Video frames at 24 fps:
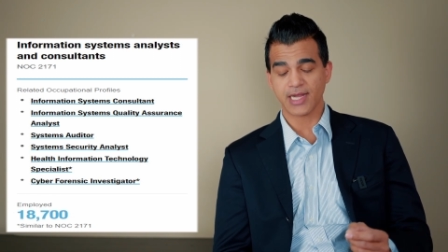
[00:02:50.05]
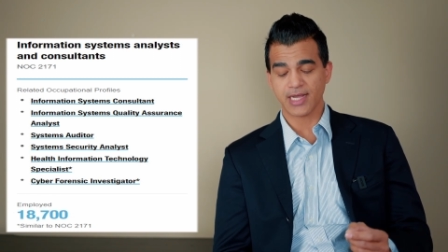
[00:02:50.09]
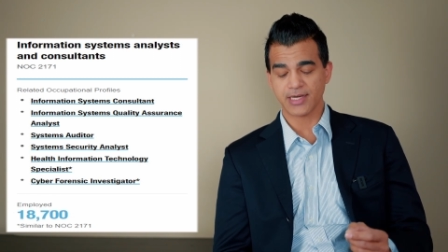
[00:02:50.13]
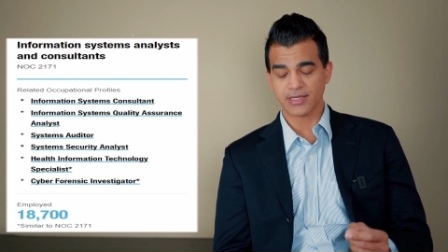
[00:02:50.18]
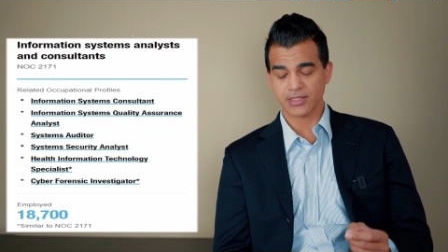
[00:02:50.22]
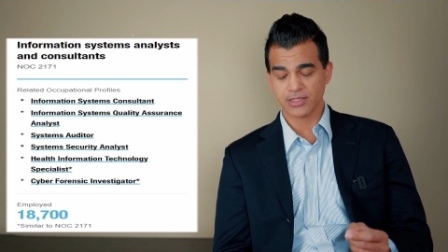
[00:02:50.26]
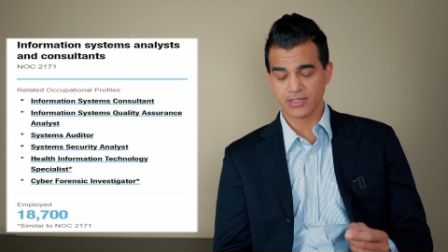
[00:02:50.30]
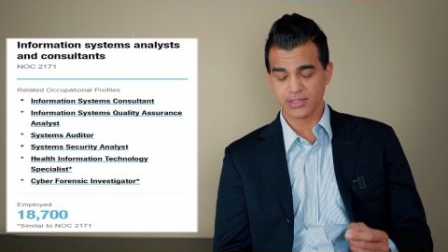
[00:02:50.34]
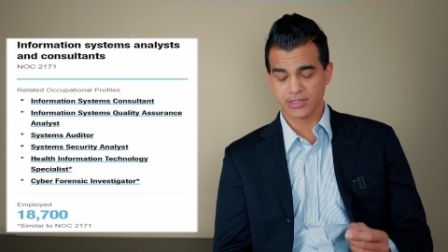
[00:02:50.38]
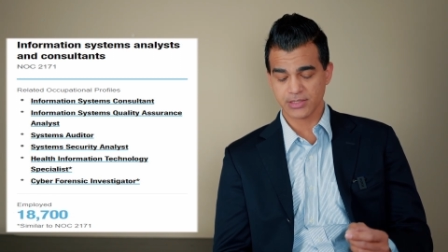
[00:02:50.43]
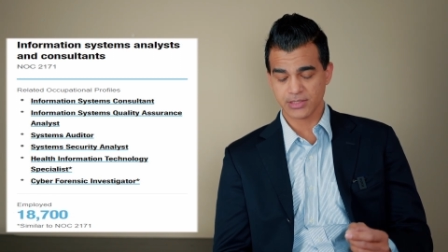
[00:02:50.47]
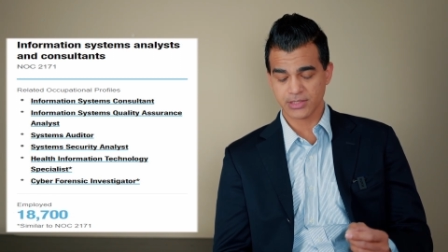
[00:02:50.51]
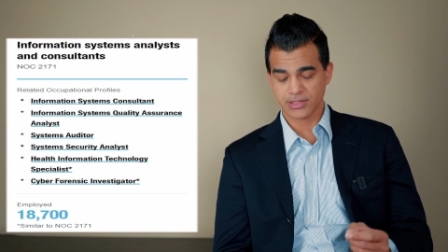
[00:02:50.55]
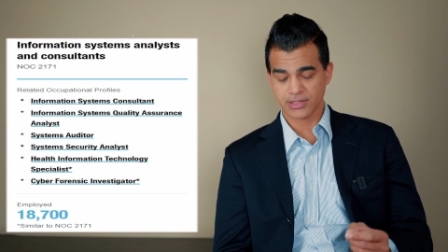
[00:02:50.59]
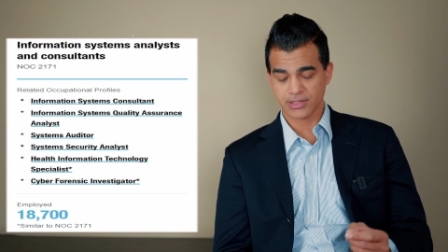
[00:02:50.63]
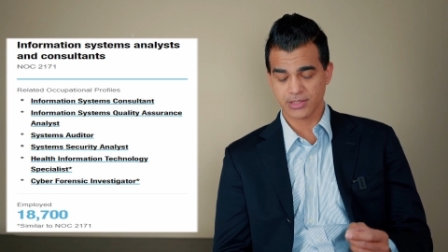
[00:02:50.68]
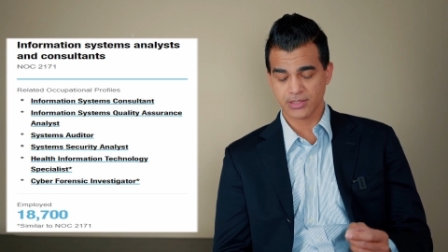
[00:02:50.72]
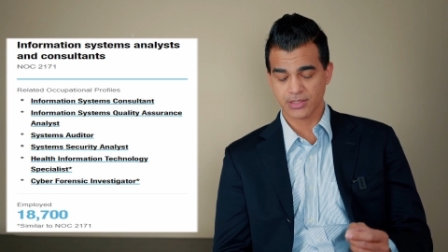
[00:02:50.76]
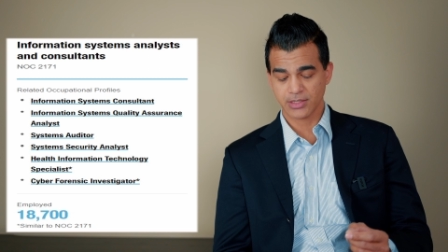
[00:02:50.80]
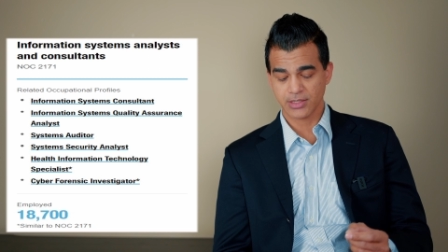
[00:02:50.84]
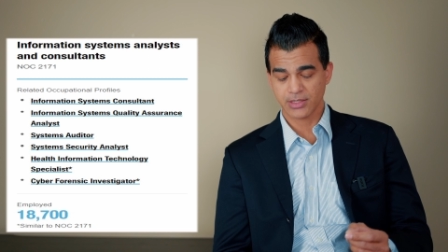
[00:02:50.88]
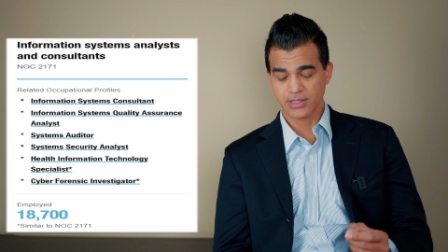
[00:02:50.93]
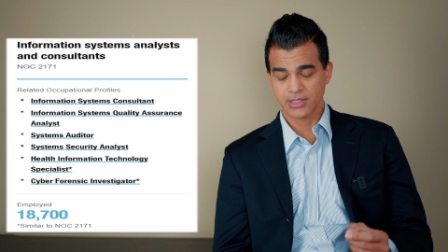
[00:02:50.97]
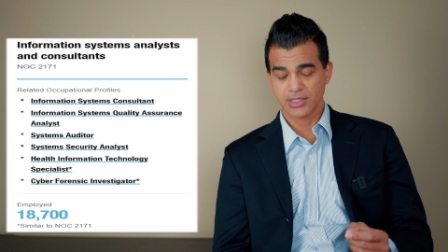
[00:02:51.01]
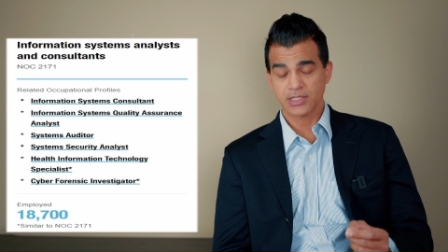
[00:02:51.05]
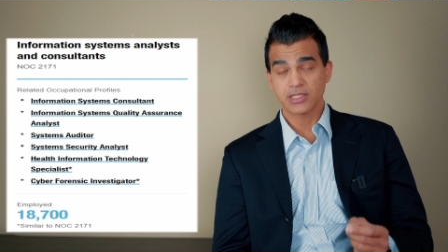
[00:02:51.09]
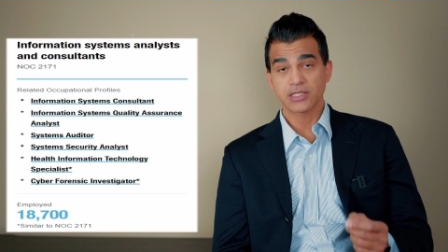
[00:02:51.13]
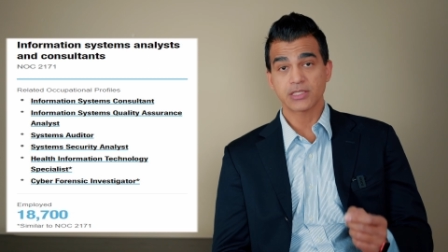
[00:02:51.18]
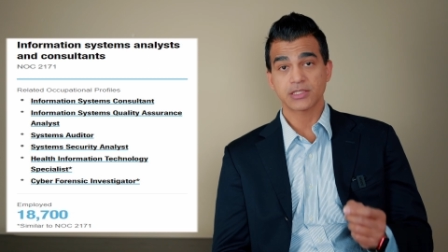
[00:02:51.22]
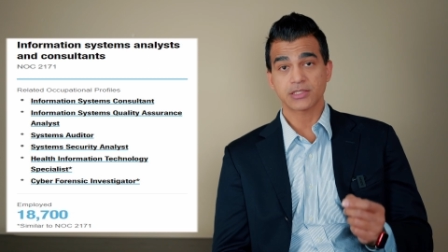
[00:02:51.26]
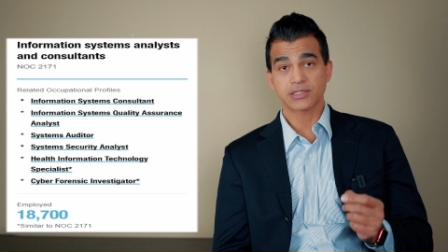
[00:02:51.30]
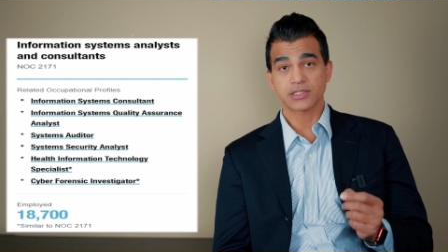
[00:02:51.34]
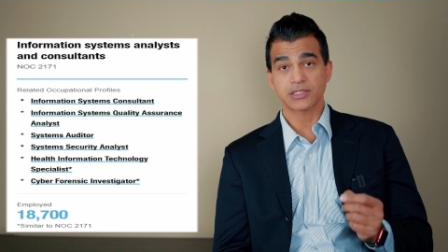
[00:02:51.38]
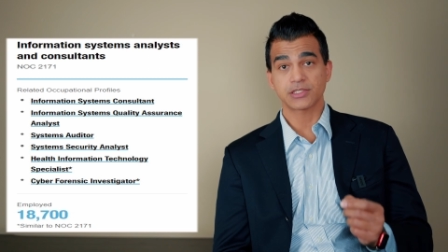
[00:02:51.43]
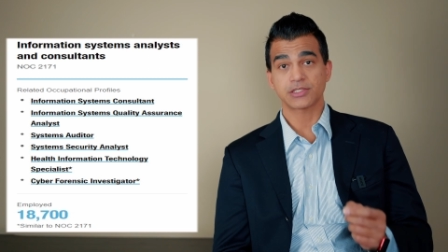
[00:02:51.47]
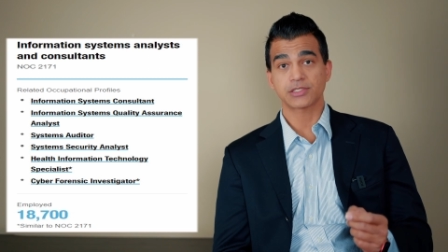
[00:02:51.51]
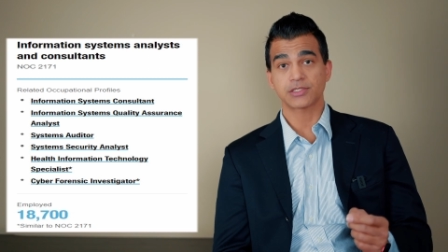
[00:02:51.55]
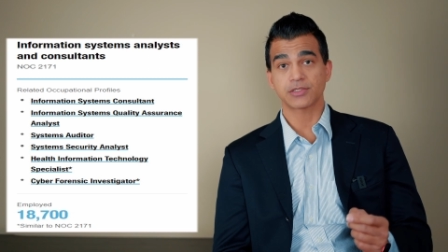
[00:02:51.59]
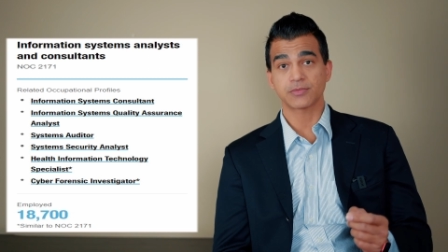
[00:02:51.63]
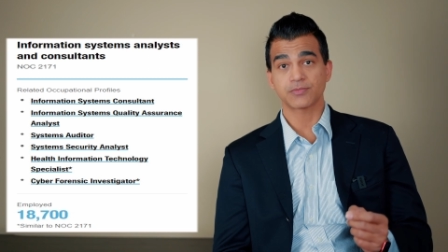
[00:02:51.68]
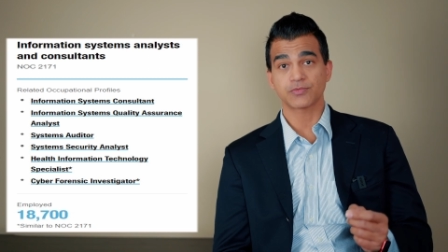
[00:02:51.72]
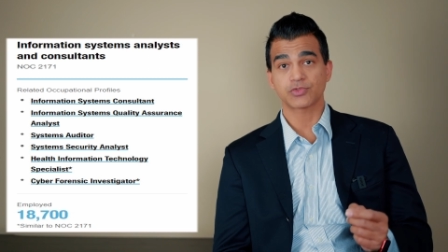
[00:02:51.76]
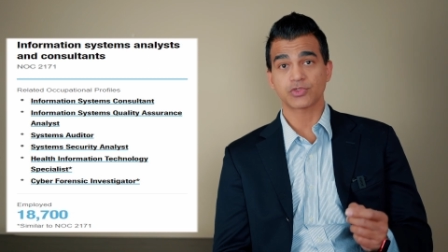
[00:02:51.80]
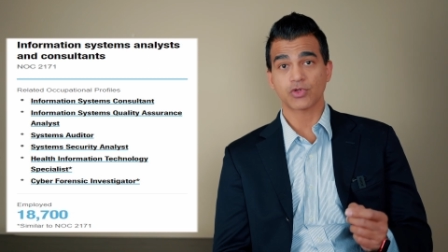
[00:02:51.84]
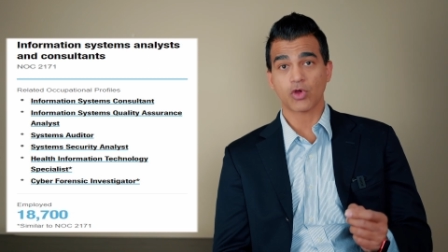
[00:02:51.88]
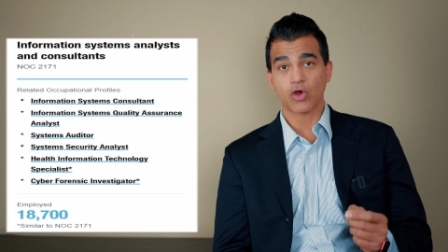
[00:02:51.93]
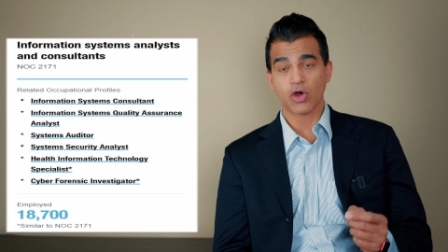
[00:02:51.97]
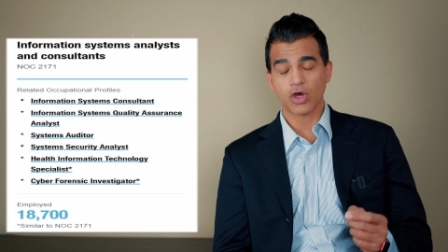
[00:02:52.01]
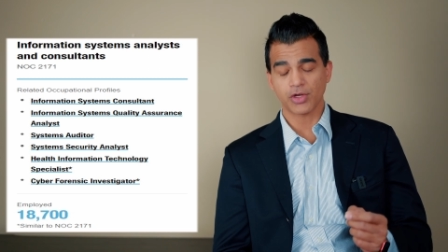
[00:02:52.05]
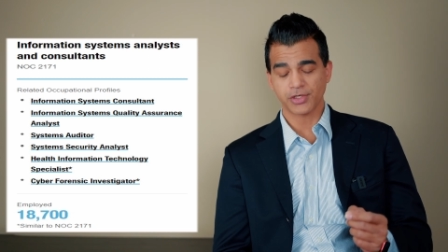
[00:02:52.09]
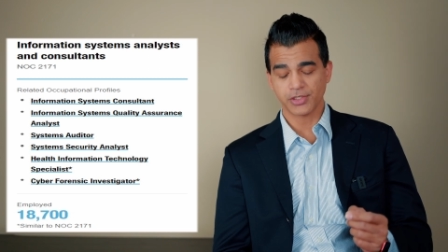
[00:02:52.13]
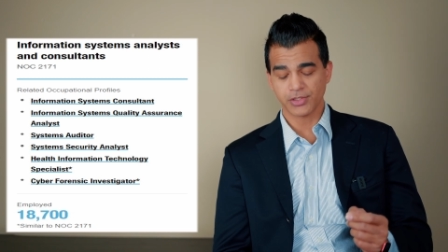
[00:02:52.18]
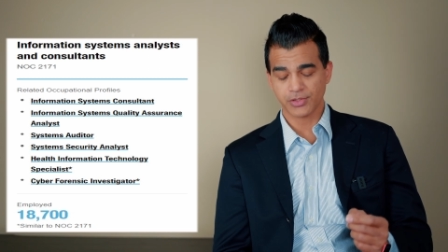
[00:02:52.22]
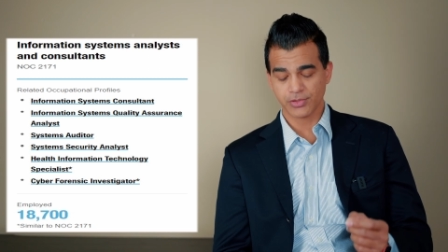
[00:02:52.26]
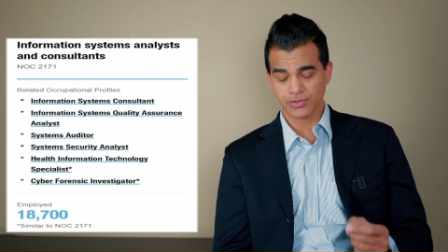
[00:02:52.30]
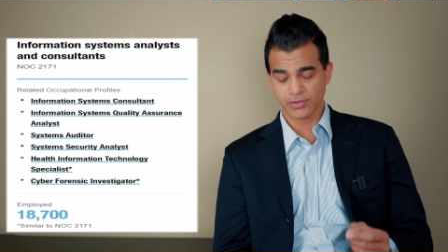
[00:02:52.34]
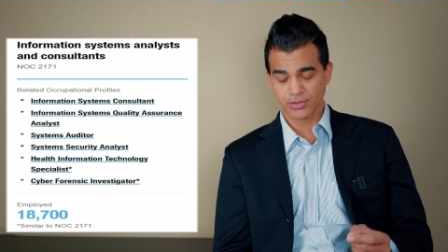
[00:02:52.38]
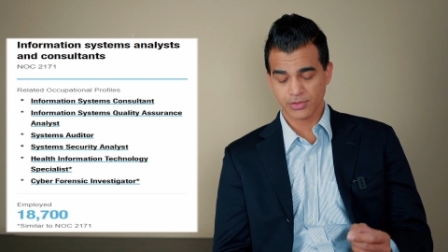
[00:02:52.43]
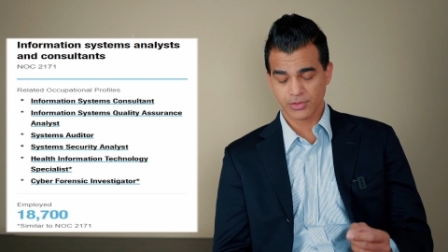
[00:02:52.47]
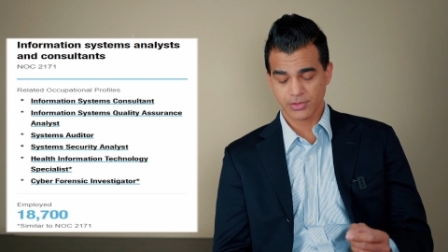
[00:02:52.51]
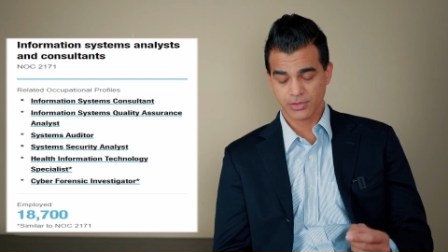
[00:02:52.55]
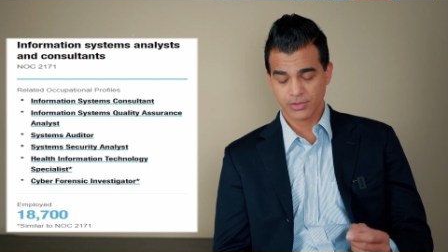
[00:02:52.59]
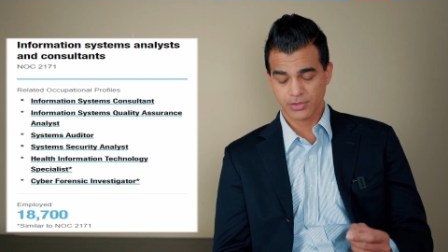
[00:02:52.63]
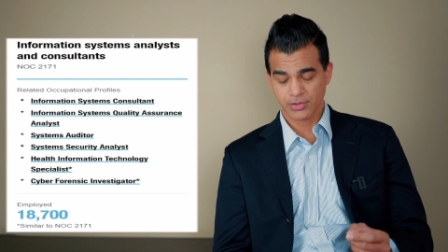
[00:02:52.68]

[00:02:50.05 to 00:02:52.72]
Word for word: analyst, systems auditor,